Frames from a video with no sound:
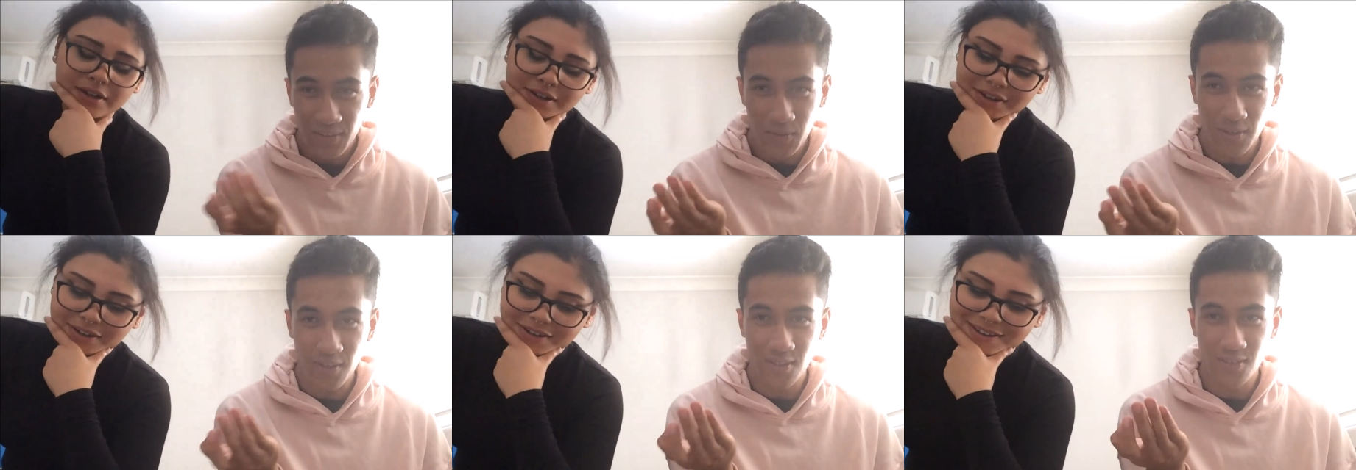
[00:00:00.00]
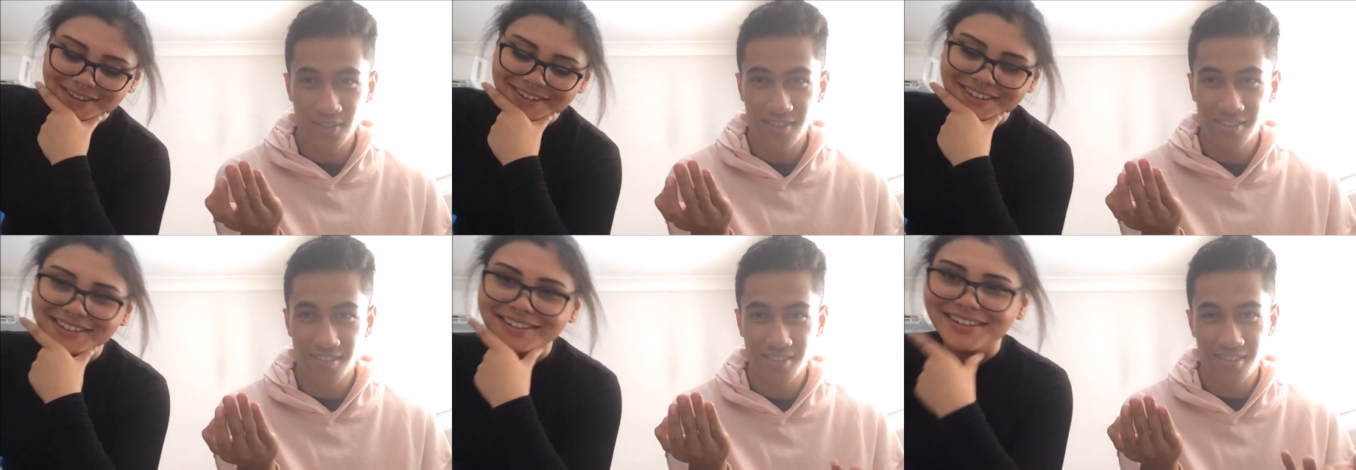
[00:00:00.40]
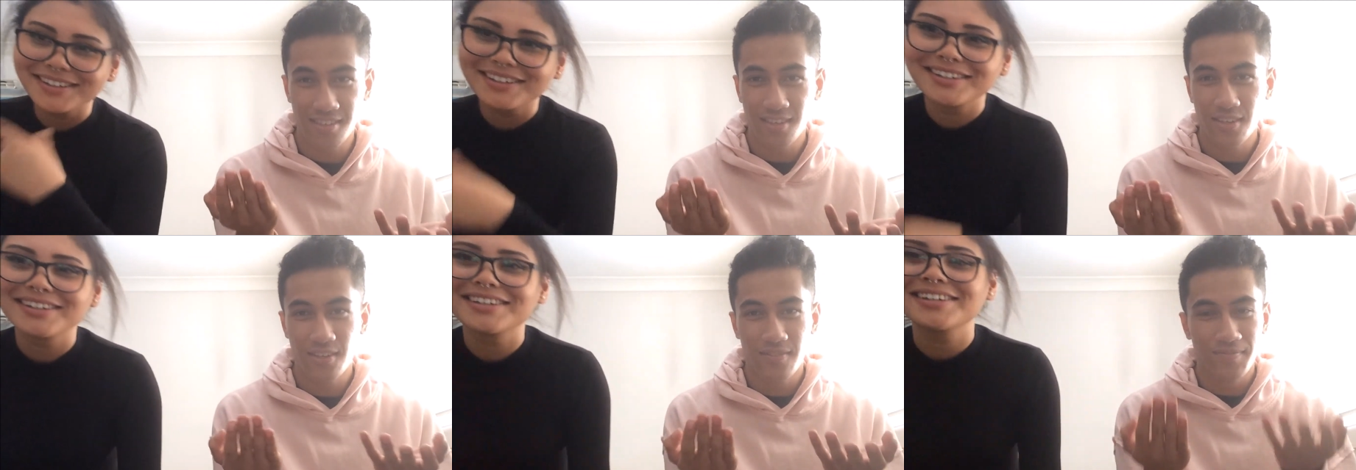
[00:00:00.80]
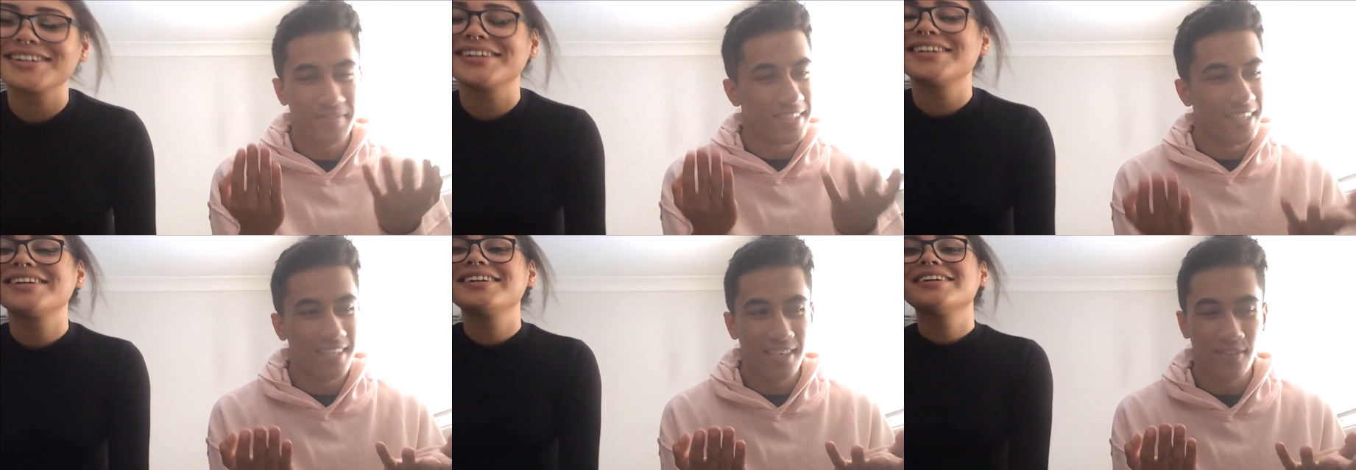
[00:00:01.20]
Speaker 1: Well, if,
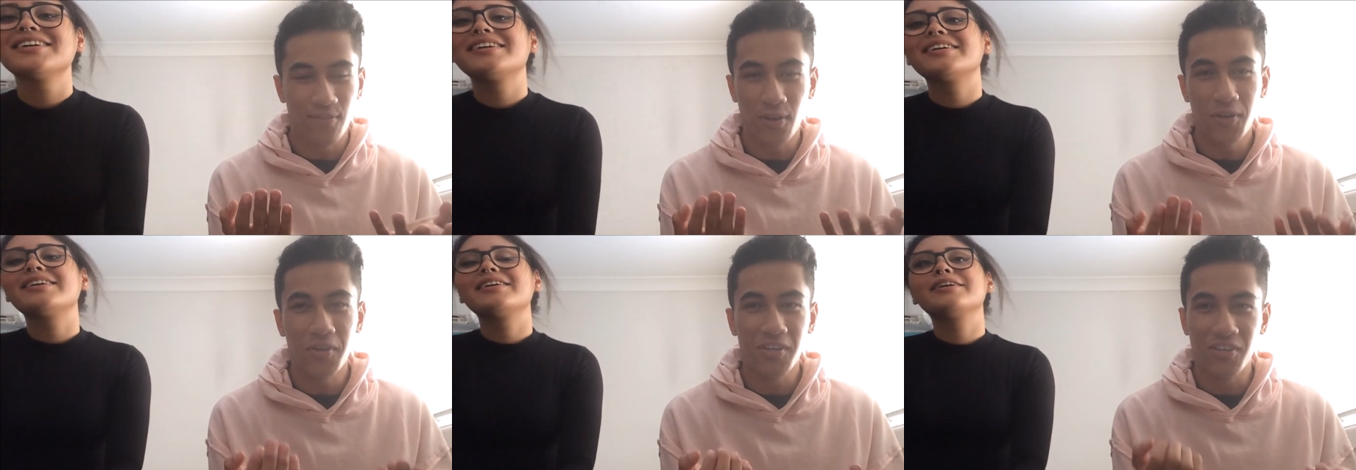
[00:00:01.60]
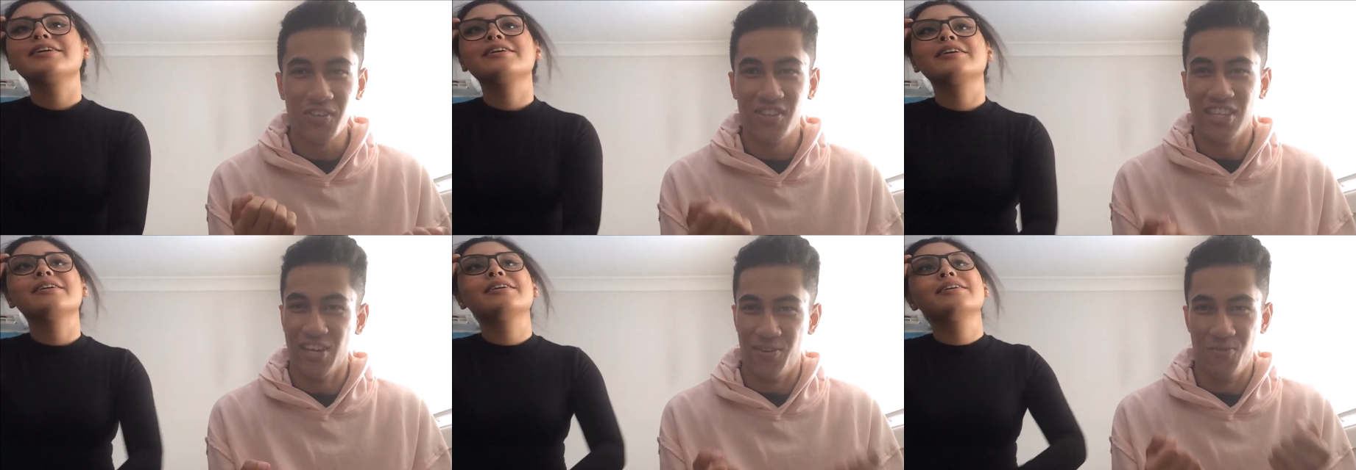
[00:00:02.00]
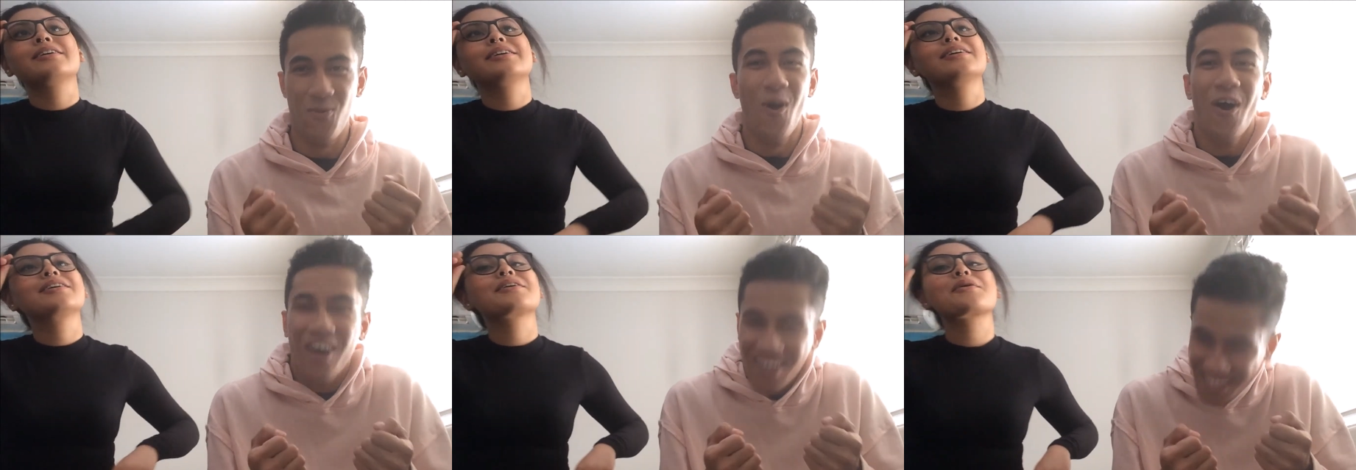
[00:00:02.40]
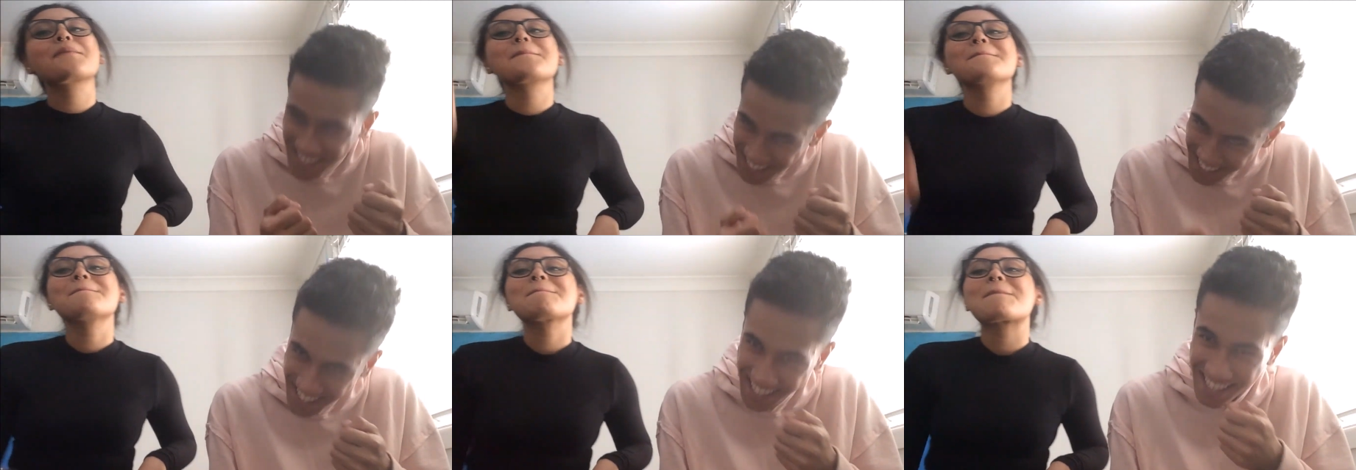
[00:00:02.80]
if only you did
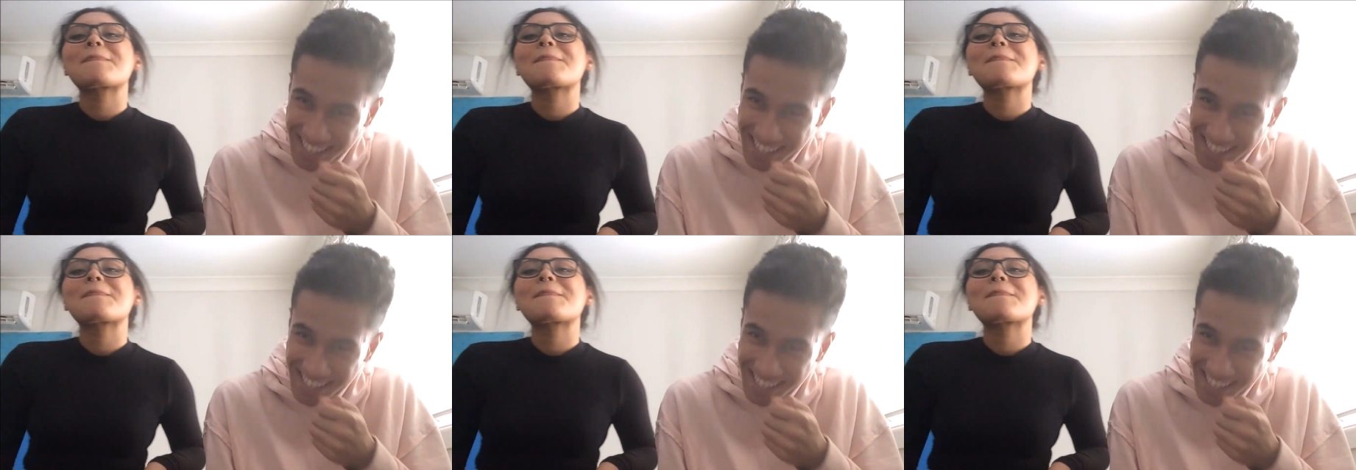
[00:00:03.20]
rock.